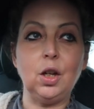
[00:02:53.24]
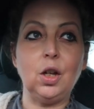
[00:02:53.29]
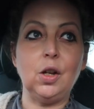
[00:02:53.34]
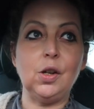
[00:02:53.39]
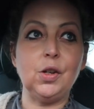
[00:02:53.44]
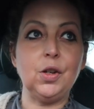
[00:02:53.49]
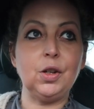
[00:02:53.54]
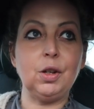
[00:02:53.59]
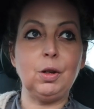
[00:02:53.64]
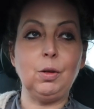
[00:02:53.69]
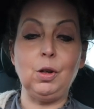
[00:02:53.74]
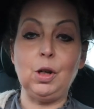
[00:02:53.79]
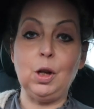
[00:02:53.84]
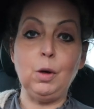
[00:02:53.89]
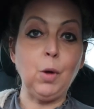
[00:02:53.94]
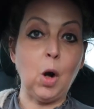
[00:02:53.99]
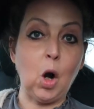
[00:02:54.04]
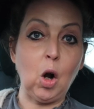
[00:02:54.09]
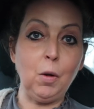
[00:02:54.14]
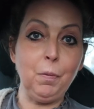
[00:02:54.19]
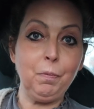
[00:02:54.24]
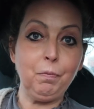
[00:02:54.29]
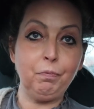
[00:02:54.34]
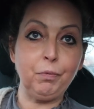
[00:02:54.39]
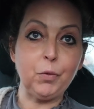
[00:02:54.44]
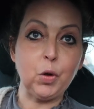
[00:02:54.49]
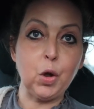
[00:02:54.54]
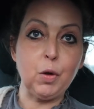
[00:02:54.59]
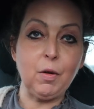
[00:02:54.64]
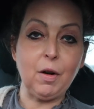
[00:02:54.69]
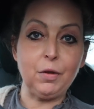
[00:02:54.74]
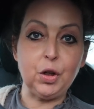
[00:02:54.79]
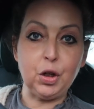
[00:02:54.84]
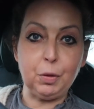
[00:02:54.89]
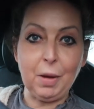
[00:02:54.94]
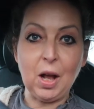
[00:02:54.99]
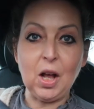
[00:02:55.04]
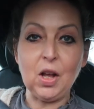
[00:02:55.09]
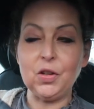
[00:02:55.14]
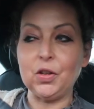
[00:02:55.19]
as you are, or your
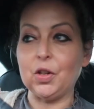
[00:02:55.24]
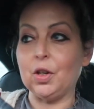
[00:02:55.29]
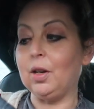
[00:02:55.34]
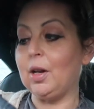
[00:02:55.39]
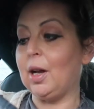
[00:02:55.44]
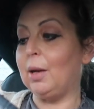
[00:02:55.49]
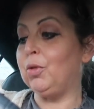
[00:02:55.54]
average person.